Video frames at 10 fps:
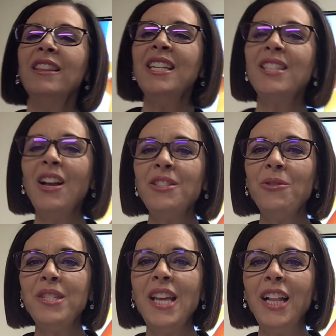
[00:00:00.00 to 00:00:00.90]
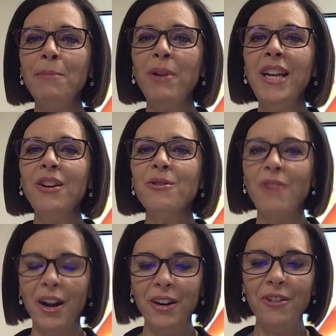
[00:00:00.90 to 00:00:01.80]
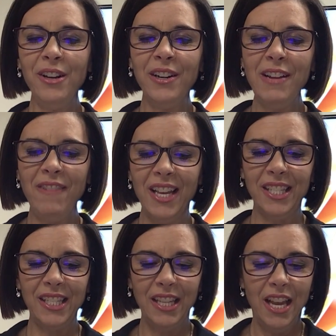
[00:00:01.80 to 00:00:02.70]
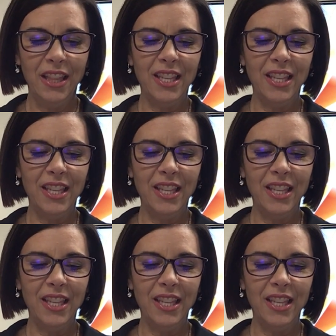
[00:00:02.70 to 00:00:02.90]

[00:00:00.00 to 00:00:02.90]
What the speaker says: Let's also celebrate Gerardo Arribes.